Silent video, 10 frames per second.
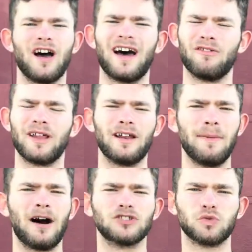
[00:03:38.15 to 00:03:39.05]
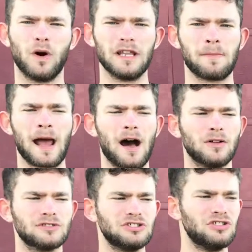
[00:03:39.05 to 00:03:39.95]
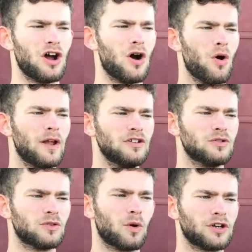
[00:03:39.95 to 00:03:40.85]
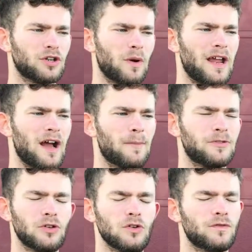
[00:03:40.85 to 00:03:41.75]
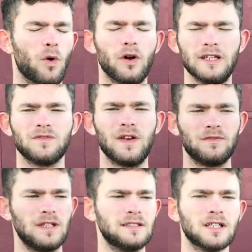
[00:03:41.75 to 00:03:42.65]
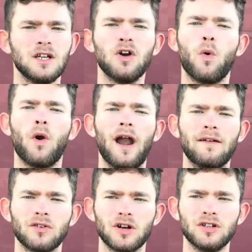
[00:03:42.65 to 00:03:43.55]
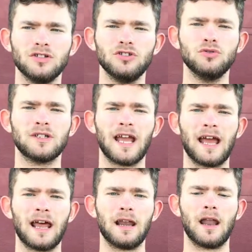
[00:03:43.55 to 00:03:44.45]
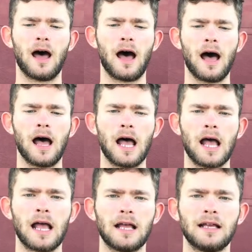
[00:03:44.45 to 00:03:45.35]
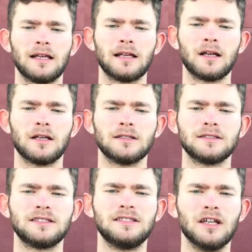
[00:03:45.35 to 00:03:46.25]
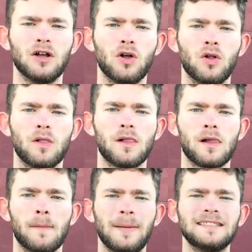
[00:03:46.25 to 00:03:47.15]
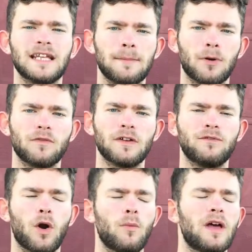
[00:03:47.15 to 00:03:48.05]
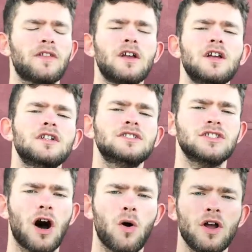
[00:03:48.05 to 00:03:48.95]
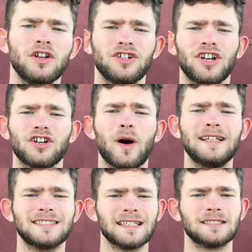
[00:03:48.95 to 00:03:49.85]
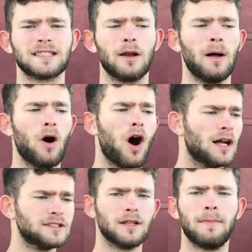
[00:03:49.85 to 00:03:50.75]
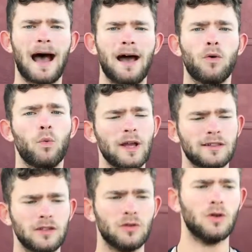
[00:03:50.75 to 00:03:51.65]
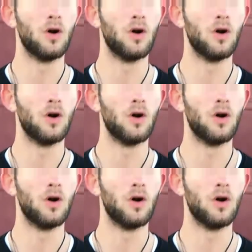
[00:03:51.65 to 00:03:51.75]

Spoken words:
out at about 20 pounds, and you can work your way up to 40s, 50s, wherever you can still maintain perfect form with. So you're going to go ahead and take this kettlebell onto the mat with you